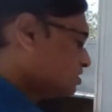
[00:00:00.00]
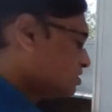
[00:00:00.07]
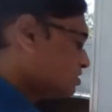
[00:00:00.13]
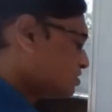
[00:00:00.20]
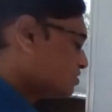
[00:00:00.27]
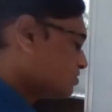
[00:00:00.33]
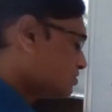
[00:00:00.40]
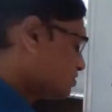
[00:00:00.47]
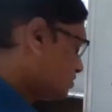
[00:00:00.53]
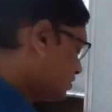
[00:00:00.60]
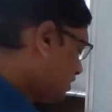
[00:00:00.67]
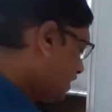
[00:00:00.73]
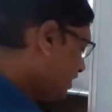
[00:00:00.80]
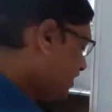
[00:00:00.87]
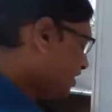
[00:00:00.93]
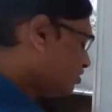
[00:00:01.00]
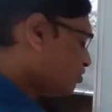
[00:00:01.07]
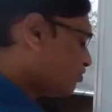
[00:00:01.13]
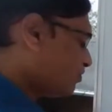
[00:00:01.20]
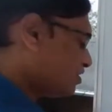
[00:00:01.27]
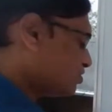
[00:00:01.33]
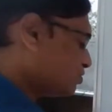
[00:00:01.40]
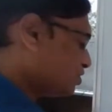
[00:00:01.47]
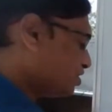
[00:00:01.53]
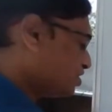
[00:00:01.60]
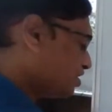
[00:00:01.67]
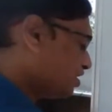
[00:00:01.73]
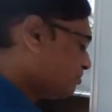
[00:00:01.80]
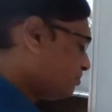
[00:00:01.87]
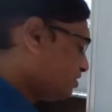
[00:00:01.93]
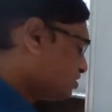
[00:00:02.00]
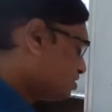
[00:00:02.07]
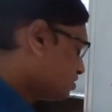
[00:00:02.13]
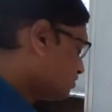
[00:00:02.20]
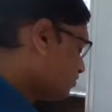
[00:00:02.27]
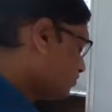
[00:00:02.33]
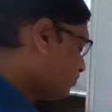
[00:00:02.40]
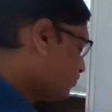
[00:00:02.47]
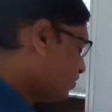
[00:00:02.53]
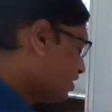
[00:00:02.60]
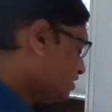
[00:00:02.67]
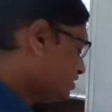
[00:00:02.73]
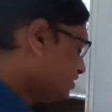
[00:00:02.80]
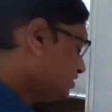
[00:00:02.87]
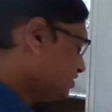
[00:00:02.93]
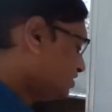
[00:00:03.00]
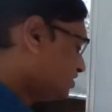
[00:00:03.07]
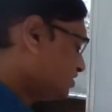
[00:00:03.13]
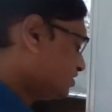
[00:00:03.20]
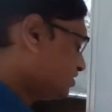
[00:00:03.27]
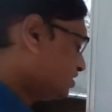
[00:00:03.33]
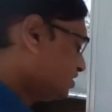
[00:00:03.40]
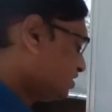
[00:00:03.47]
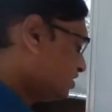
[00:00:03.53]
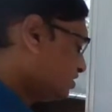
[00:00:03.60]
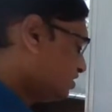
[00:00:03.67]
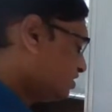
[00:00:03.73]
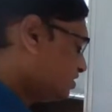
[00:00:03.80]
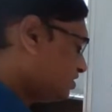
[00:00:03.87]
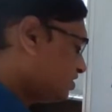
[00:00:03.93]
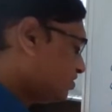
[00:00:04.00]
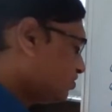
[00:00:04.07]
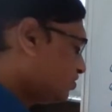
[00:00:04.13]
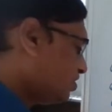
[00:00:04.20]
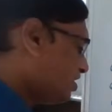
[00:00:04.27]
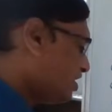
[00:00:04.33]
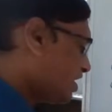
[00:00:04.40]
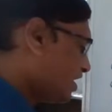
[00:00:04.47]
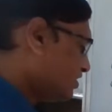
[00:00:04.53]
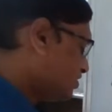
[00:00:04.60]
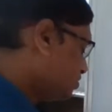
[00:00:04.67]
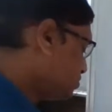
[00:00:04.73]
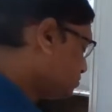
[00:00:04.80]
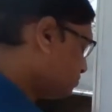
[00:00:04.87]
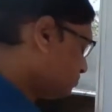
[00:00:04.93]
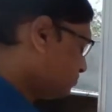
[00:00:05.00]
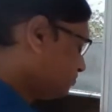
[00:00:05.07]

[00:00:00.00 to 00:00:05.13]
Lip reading: So anti-clockwise rotation, it means 1, 3, and 2.